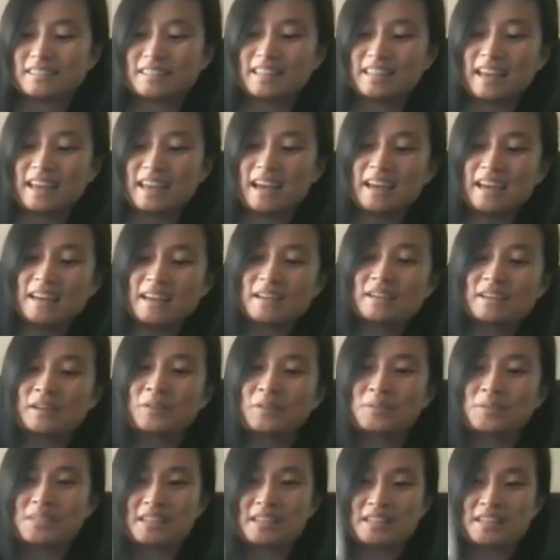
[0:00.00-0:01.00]
the egg
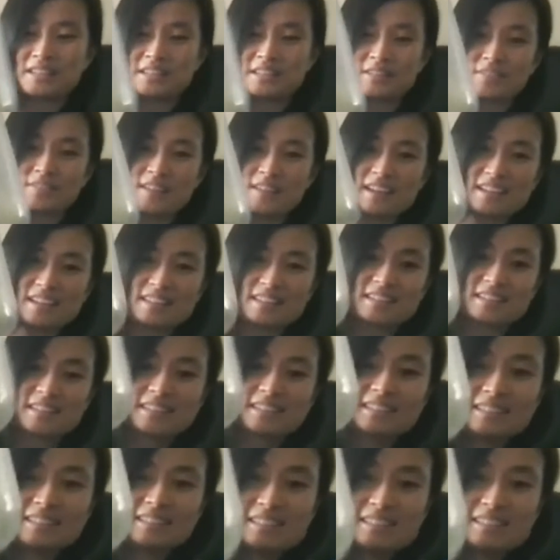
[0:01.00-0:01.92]
goes into the flask.